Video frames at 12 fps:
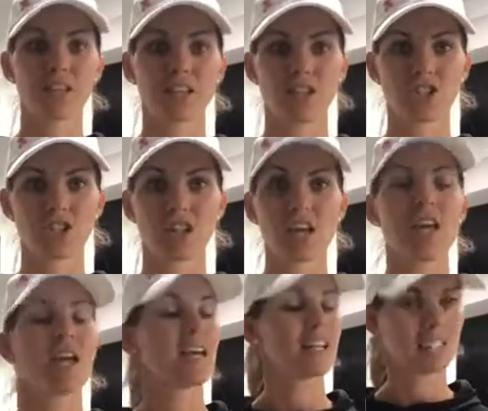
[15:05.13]
intention.
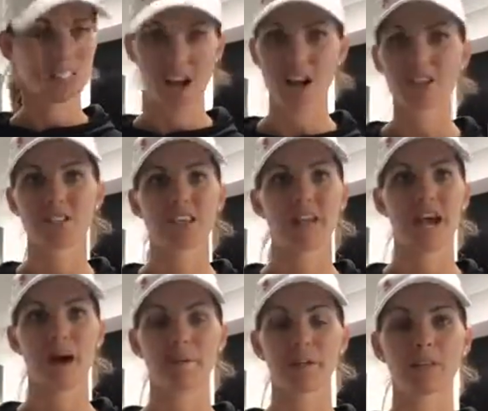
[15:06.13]
It is not just going to
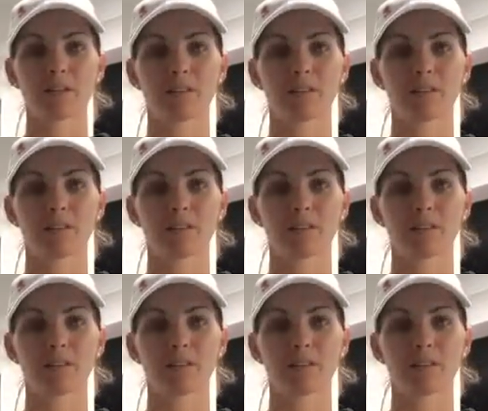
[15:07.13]
happen.